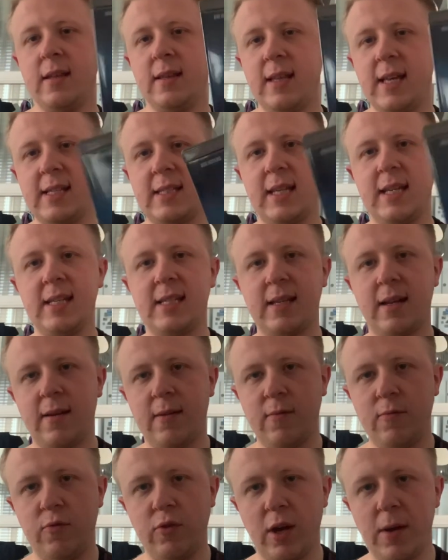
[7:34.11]
This is
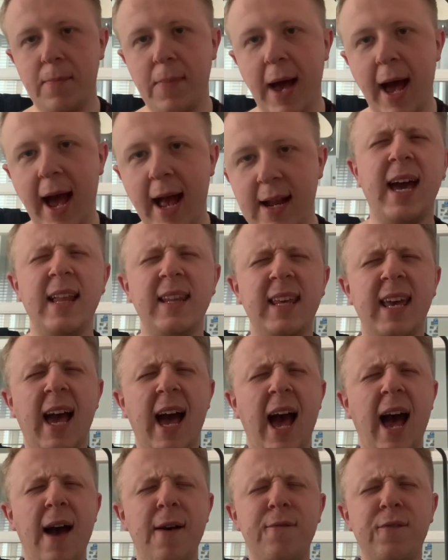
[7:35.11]
really bad. And they
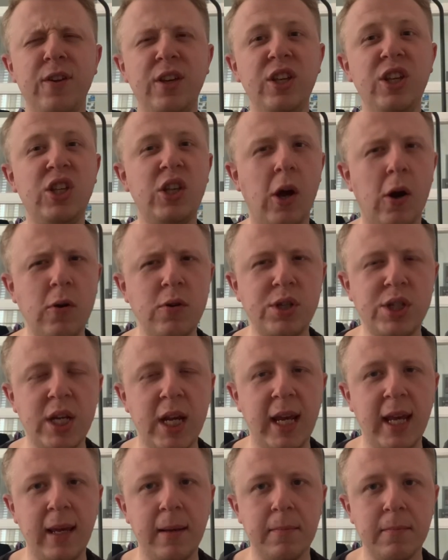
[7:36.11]
have
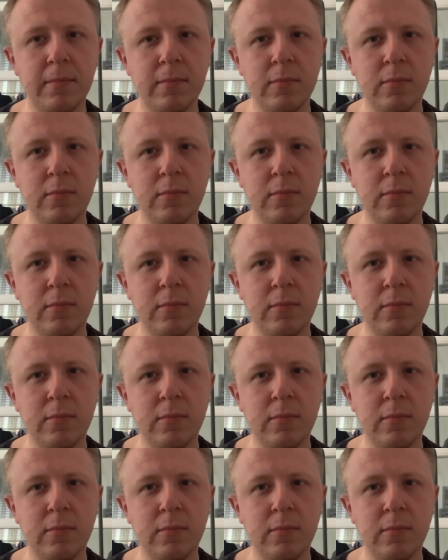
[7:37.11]
Yoshi,